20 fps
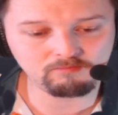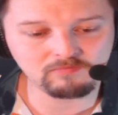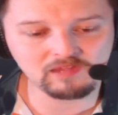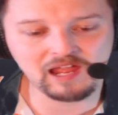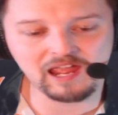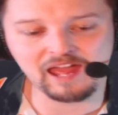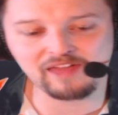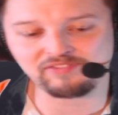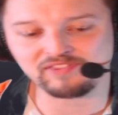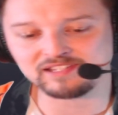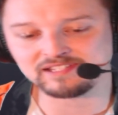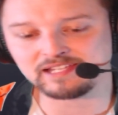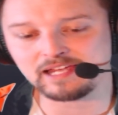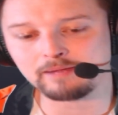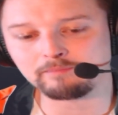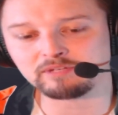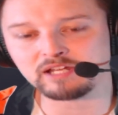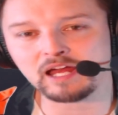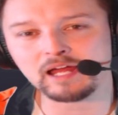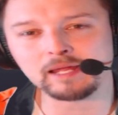At the
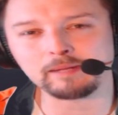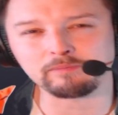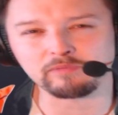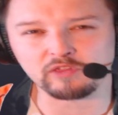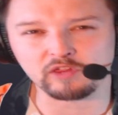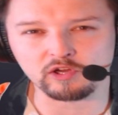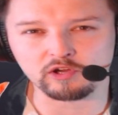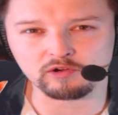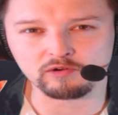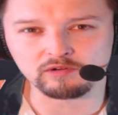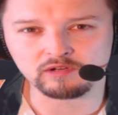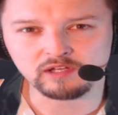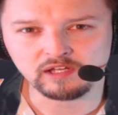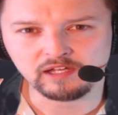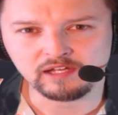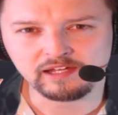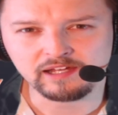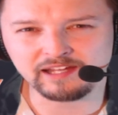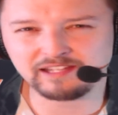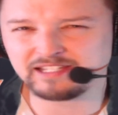same time, though,
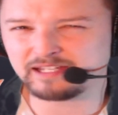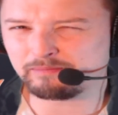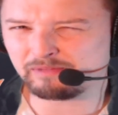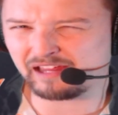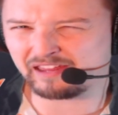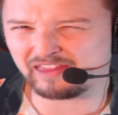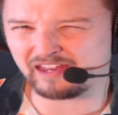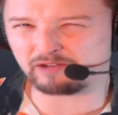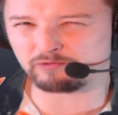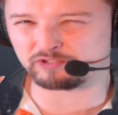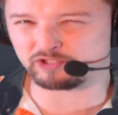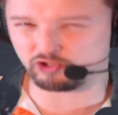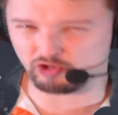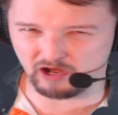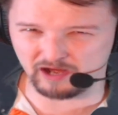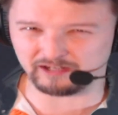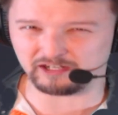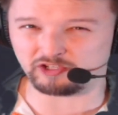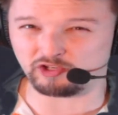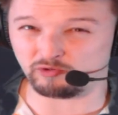it seemed like that it was
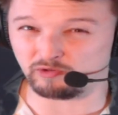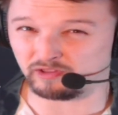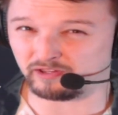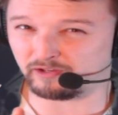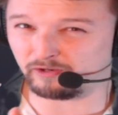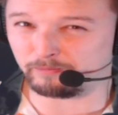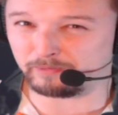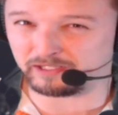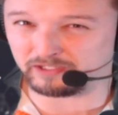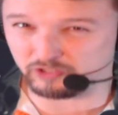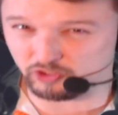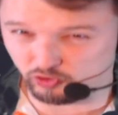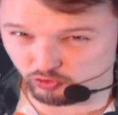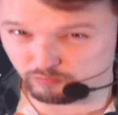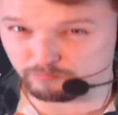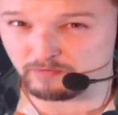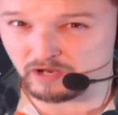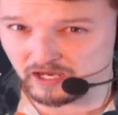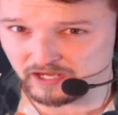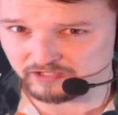trying to do a little bit too
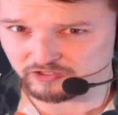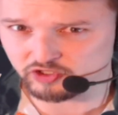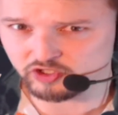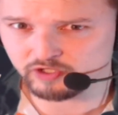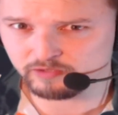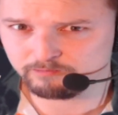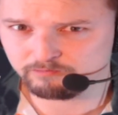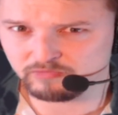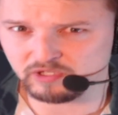much.